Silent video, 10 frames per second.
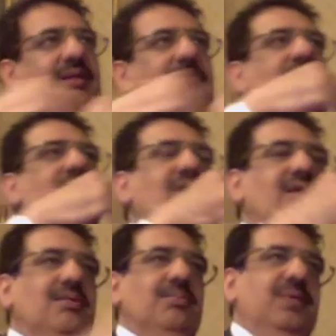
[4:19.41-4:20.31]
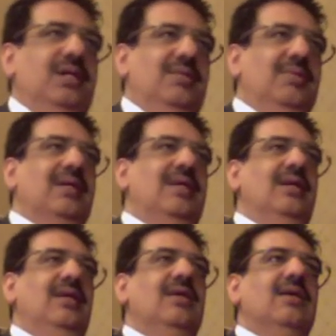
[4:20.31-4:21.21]
But you can compete by
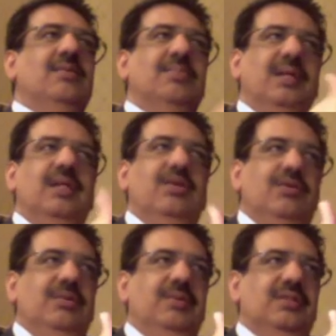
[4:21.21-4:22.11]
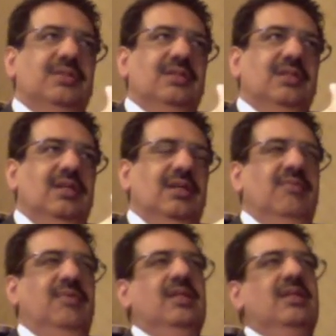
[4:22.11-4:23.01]
creating a completely new dimension
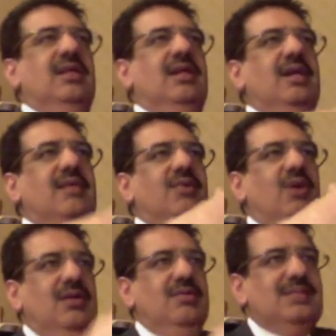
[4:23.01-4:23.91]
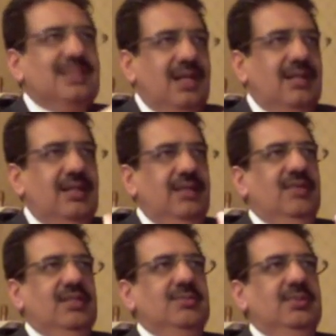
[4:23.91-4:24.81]
where they have not even started
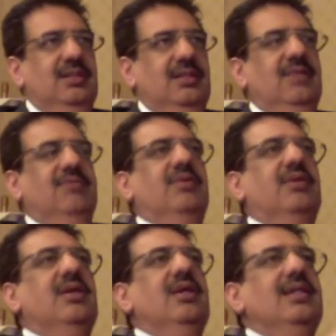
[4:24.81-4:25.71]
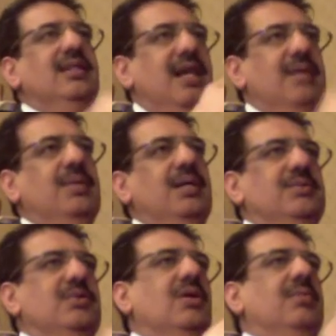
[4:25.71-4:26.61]
investment, and therefore that becomes
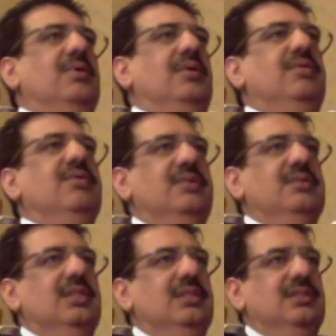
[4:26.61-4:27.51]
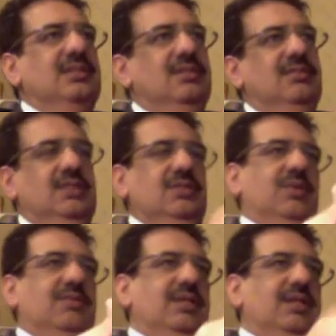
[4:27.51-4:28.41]
your competitive differentiation, which is what
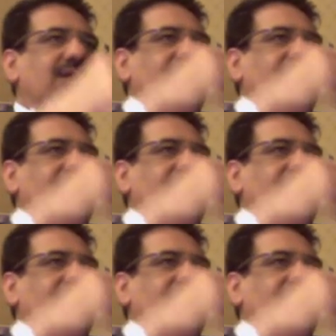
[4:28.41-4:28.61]
we did.